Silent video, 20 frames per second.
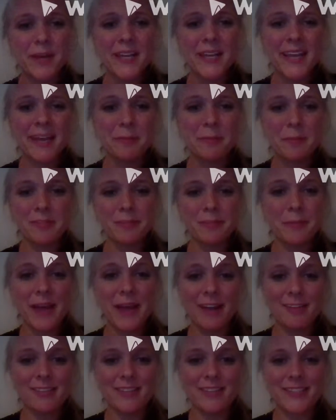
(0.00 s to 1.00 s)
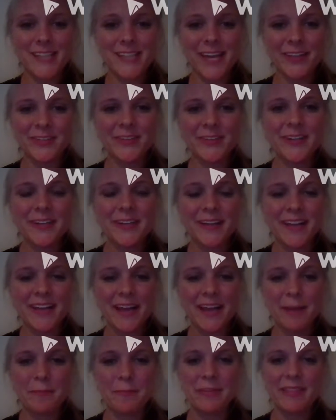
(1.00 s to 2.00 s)
name is Madison Taylor,
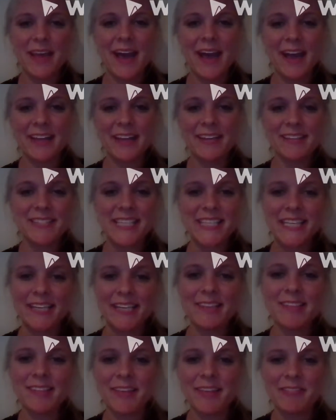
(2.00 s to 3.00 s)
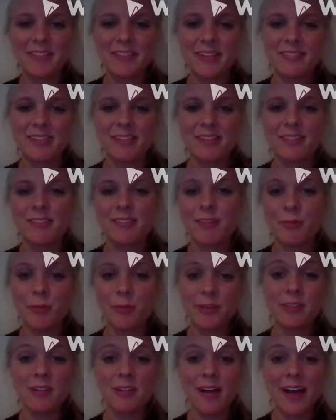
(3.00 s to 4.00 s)
and I'm in the IDT
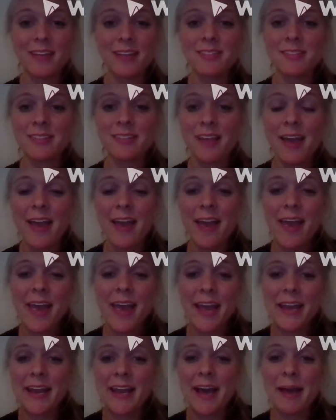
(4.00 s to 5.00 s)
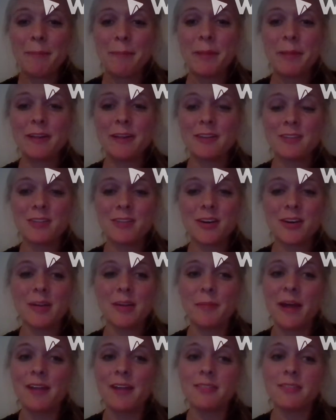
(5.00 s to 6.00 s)
7061 class, and I'm here to talk
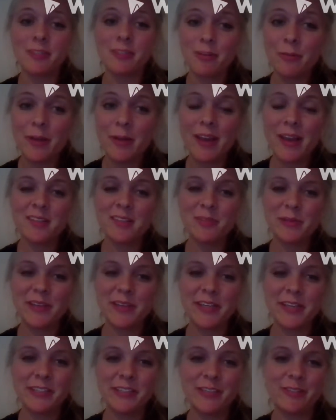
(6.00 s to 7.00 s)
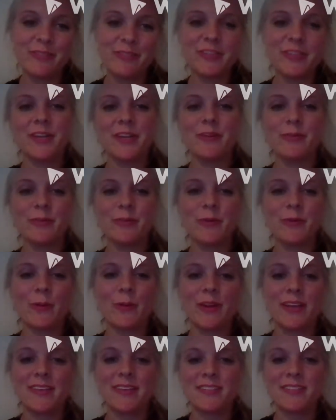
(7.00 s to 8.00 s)
about 2 ways we can use video
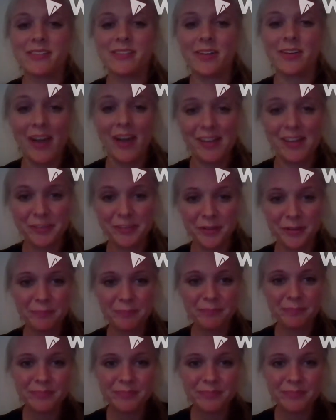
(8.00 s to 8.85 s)
recording in the classroom.